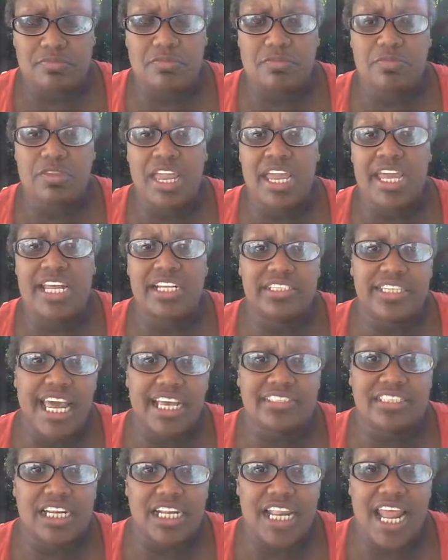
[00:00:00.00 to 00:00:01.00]
And it
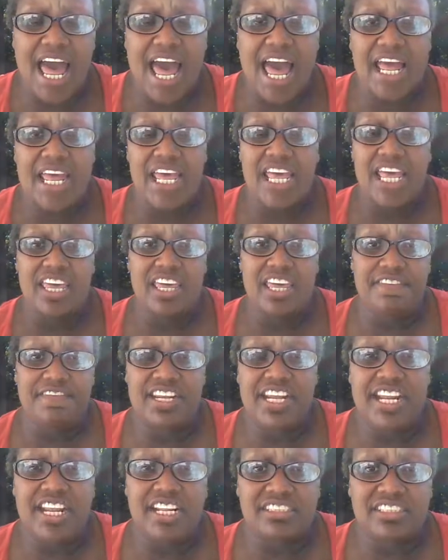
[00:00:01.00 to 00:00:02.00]
takes a lot. Even
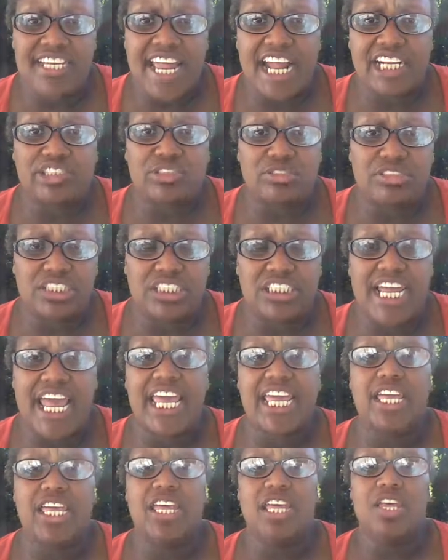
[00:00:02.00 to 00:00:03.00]
in its natural
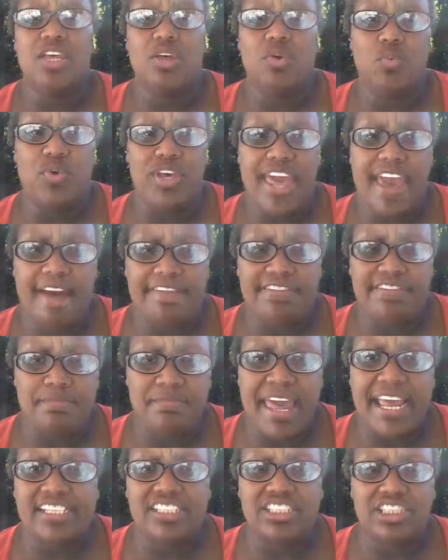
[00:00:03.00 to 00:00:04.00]
state, we have to
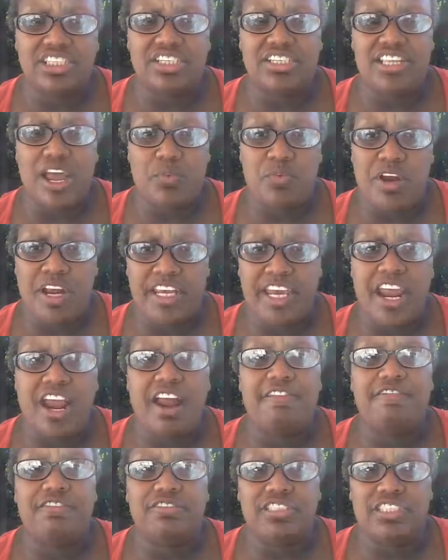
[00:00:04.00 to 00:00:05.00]
make sure that we're
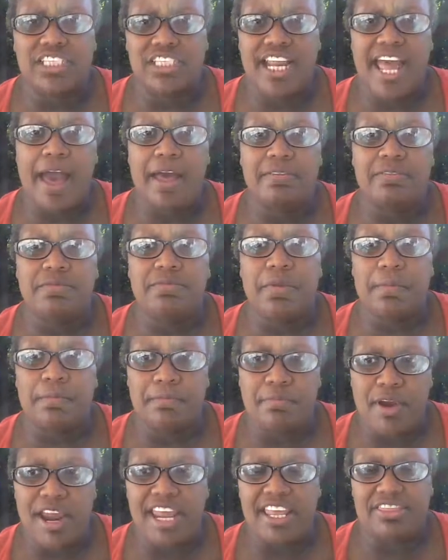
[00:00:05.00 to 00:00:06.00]
careful to not
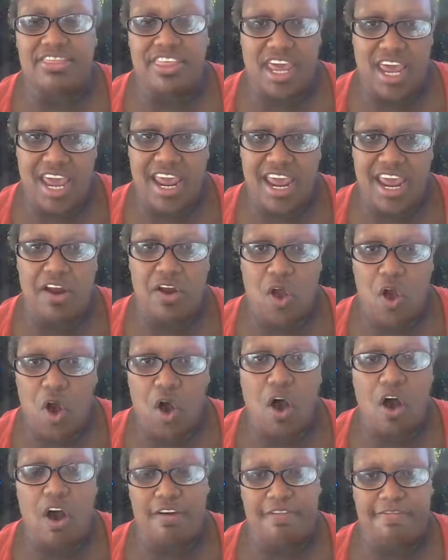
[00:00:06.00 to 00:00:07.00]
break the hair
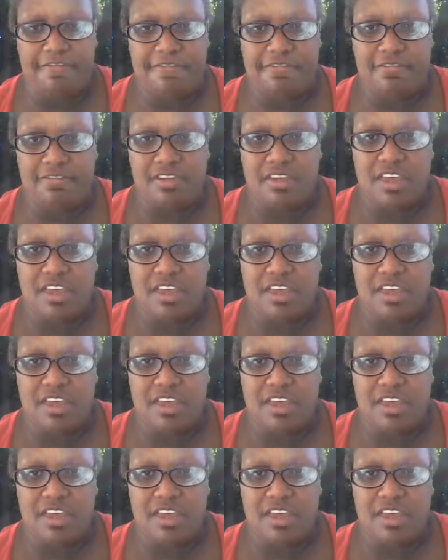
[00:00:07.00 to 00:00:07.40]
off.